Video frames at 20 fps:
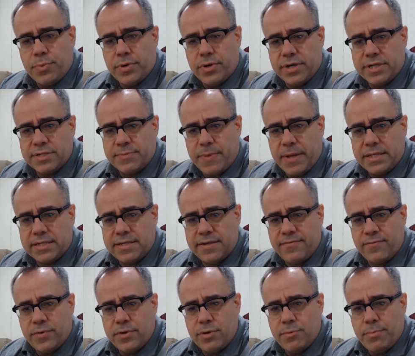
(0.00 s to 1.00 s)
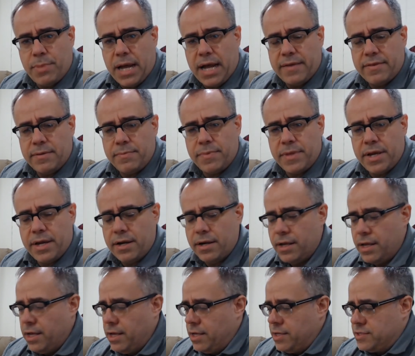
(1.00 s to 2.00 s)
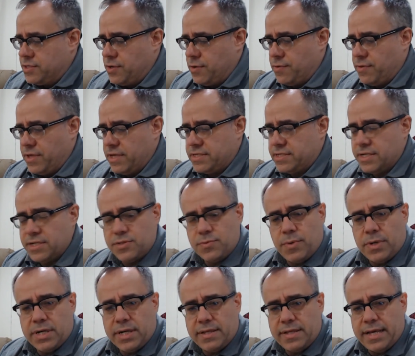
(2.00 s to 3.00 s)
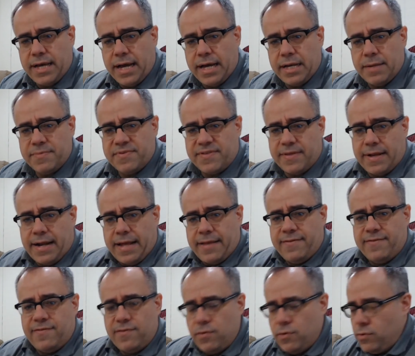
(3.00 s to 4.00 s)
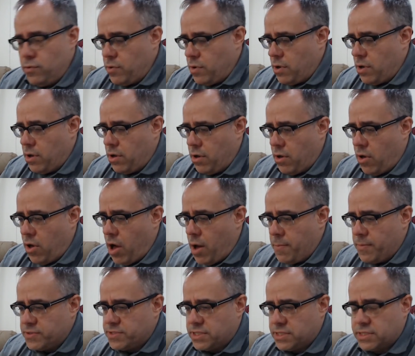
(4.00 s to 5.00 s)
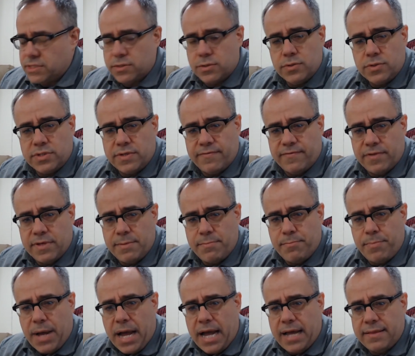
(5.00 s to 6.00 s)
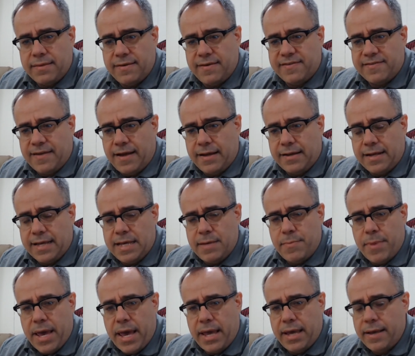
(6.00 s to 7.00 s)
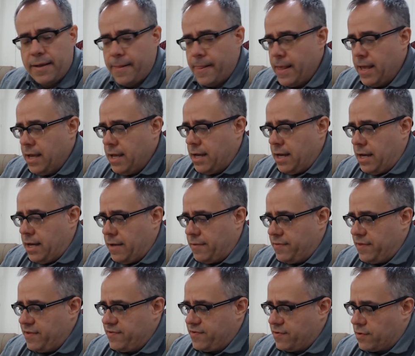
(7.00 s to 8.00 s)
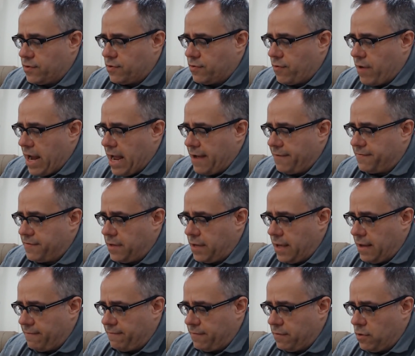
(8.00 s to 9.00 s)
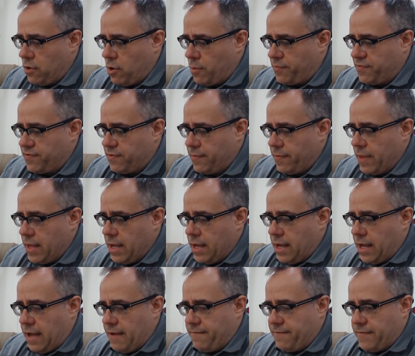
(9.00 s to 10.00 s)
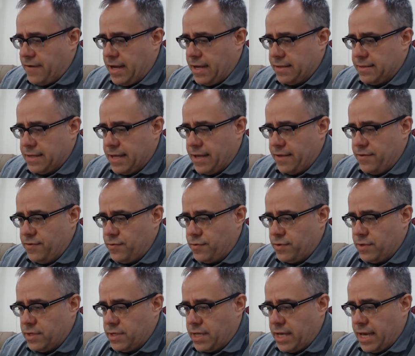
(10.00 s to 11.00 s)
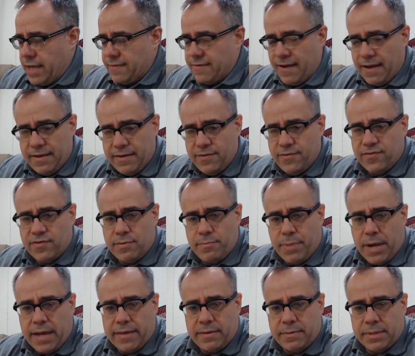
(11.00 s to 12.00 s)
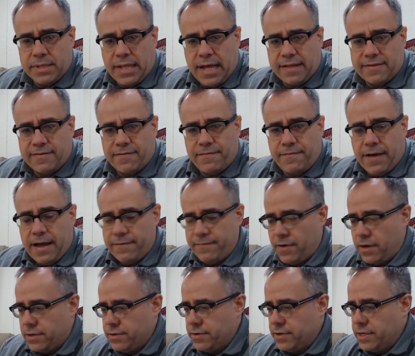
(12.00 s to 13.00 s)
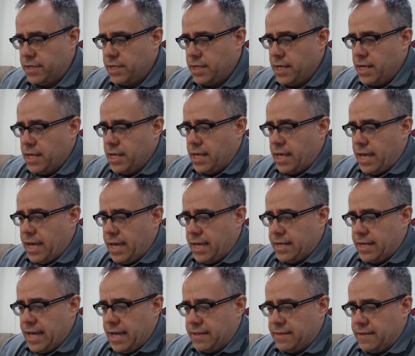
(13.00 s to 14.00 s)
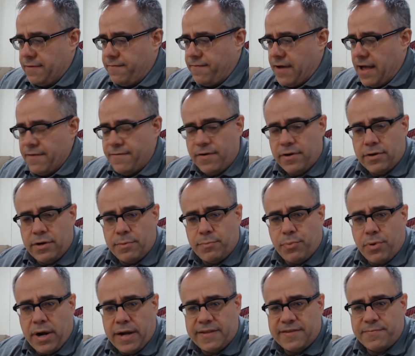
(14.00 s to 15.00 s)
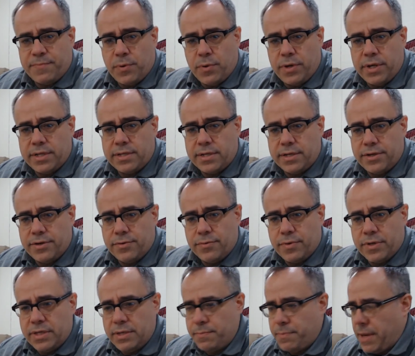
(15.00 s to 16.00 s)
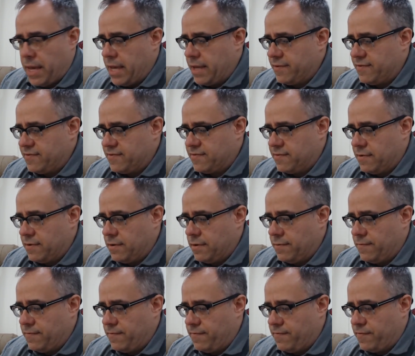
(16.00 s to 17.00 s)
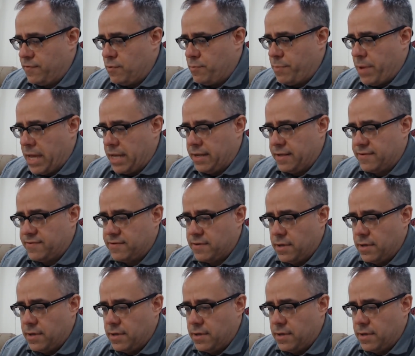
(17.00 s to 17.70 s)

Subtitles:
expensive when you buy them there. So this is one of the items that I do almost exclusively buy these on eBay. These are craft envelopes. I find that you can get, I usually buy them in lots of 500, and at the 500 price point, you're really paying just a few pennies